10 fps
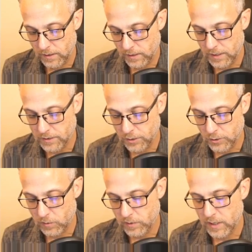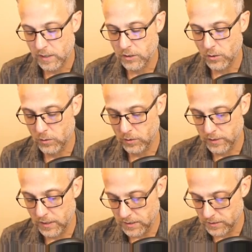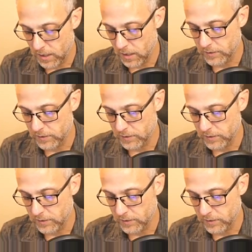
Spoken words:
I guess the story that I told is kind of